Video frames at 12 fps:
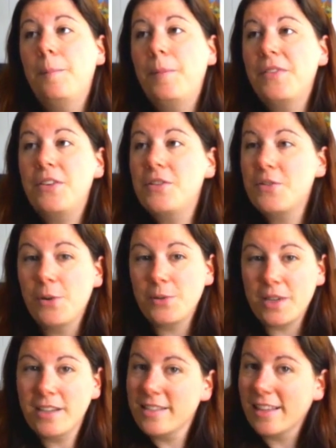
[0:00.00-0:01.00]
But there's no
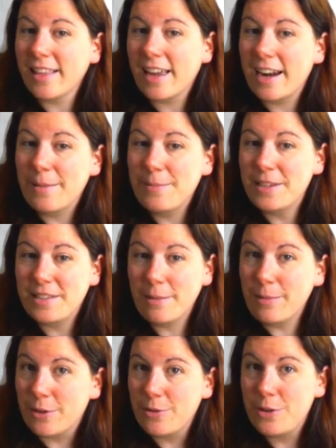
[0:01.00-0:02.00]
signs like that at
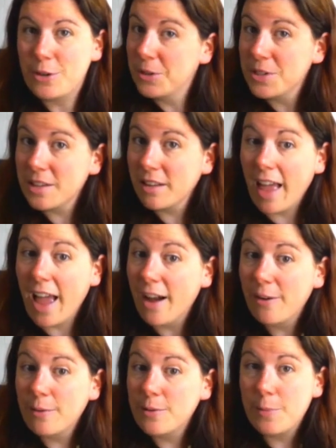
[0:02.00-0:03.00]
MDSW. You're just
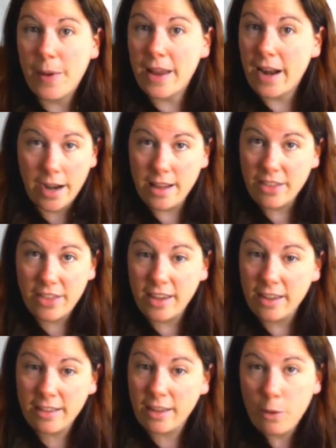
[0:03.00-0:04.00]
allowed to pet
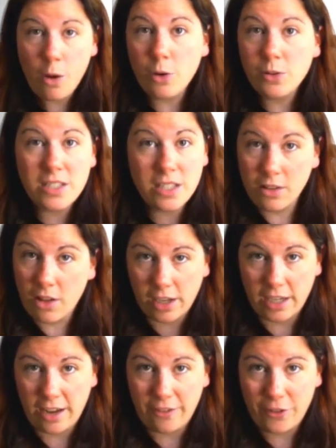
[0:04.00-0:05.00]
anything that will hold still long
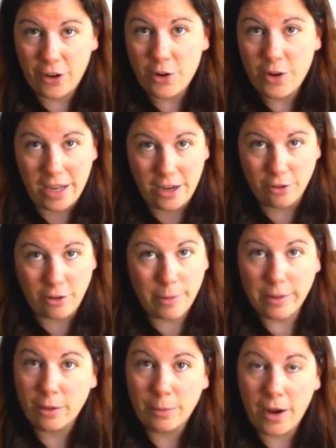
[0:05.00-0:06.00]
enough for you to get your
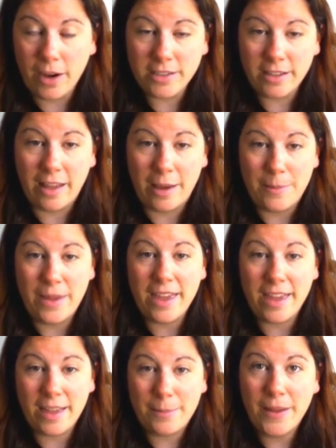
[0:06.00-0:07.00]
grubby little paws on them.
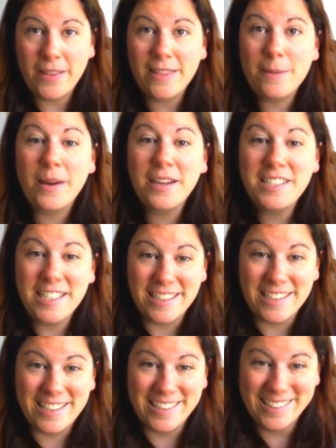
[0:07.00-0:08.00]
And pet them I did.